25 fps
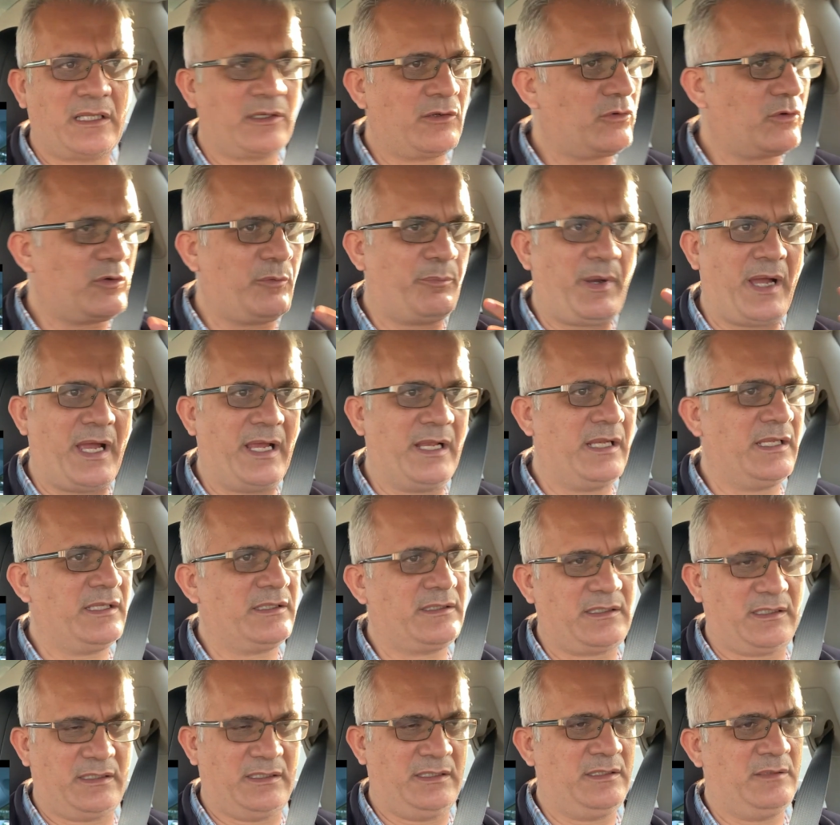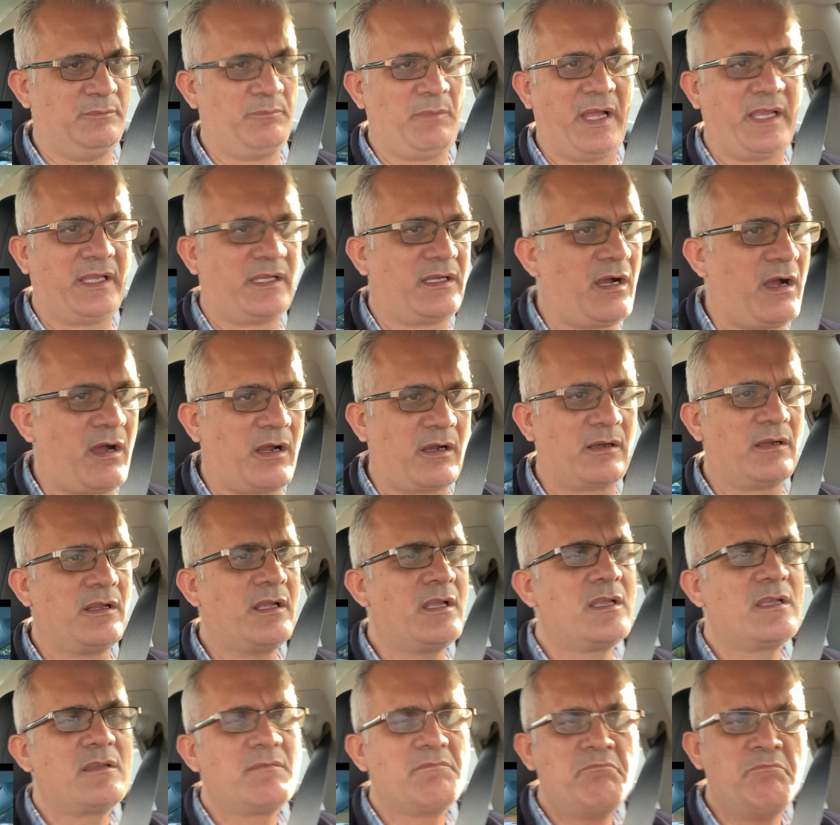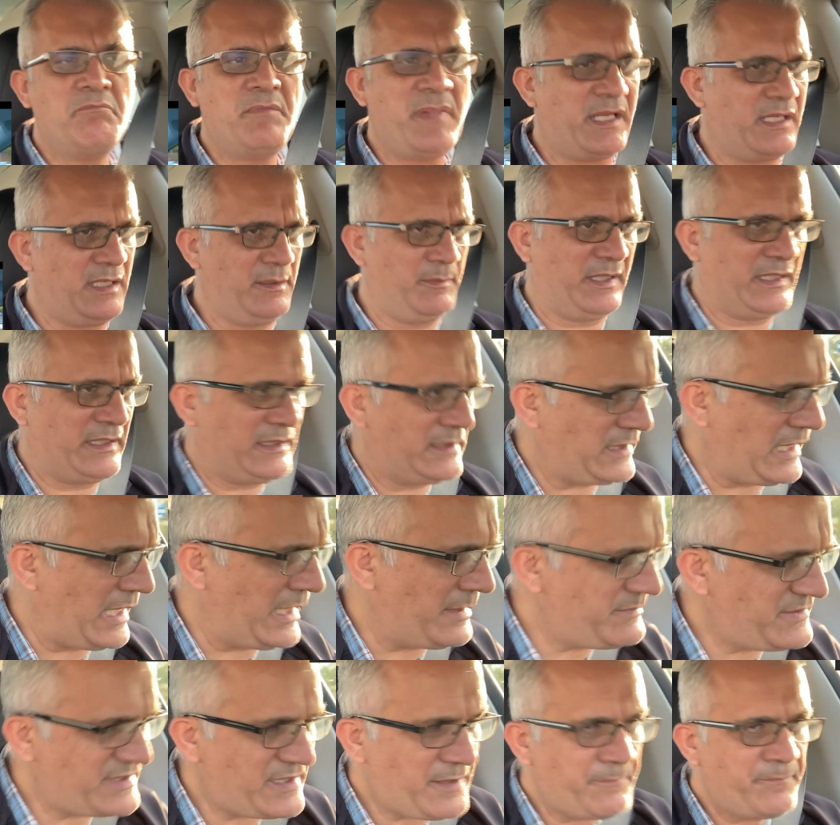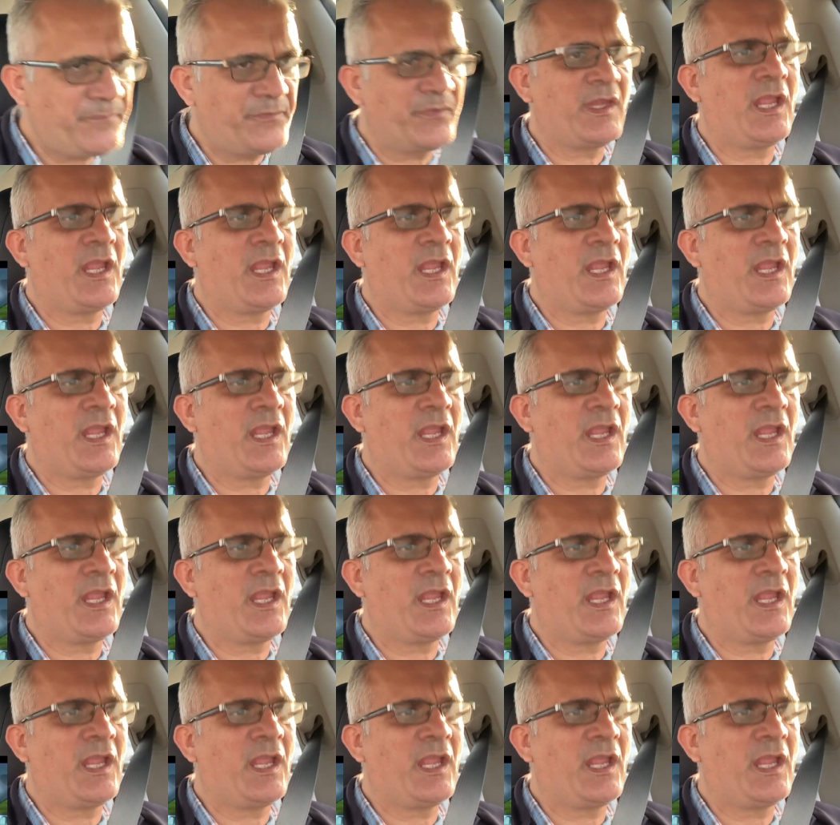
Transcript: and Autopilot in my car many, many times.